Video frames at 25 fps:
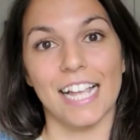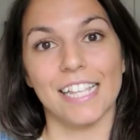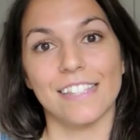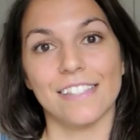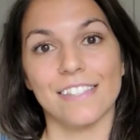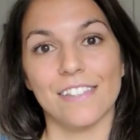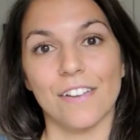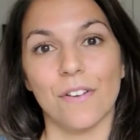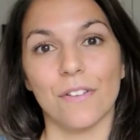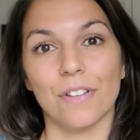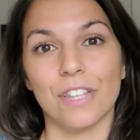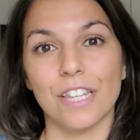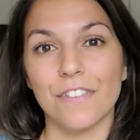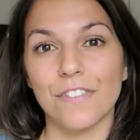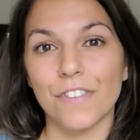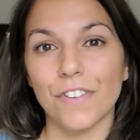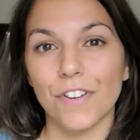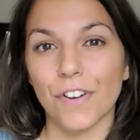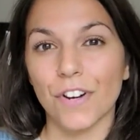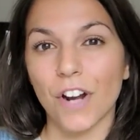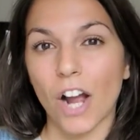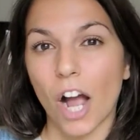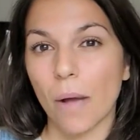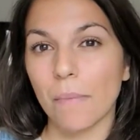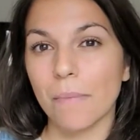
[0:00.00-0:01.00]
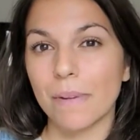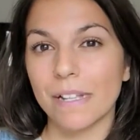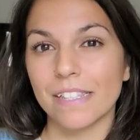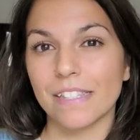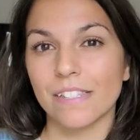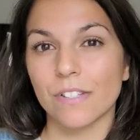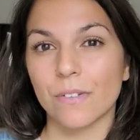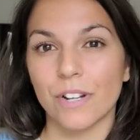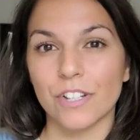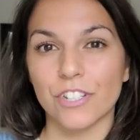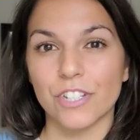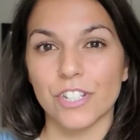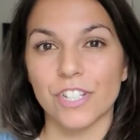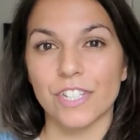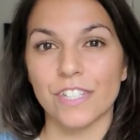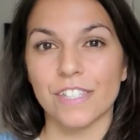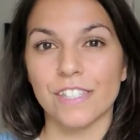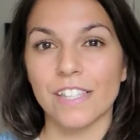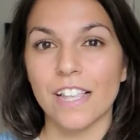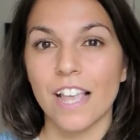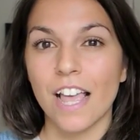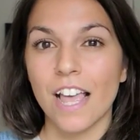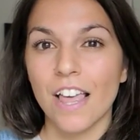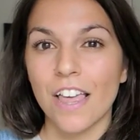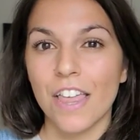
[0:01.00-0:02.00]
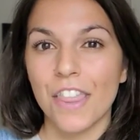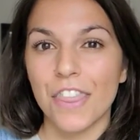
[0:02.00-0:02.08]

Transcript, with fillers: So leave your comments, questions,